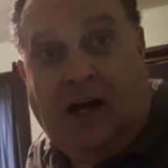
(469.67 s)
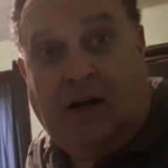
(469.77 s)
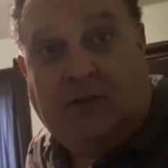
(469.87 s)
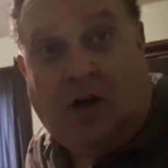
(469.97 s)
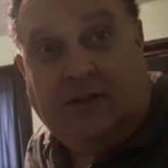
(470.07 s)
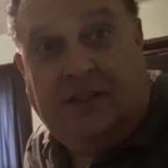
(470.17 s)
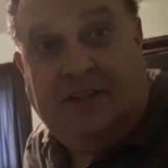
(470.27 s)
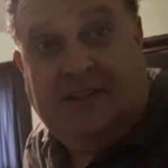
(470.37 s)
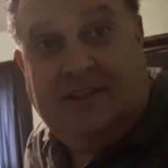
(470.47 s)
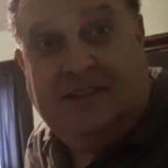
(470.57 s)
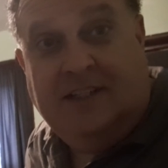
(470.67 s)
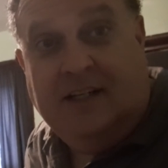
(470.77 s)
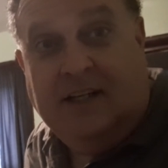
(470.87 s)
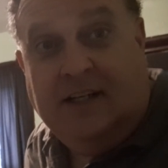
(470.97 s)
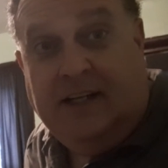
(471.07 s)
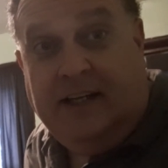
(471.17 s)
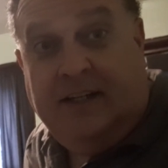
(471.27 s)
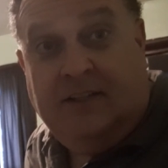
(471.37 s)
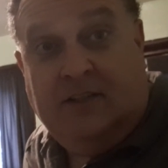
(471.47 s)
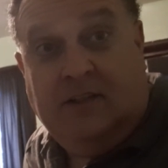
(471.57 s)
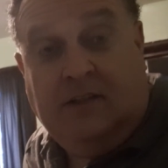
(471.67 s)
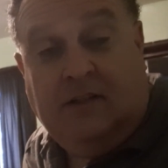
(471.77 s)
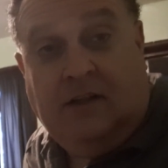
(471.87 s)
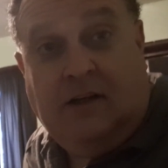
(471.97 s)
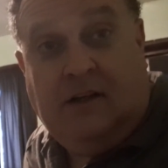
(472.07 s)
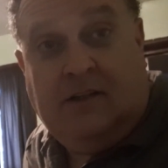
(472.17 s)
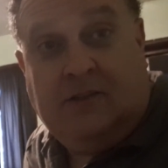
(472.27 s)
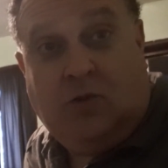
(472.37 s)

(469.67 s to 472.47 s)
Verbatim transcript: I'll talk to you in uh,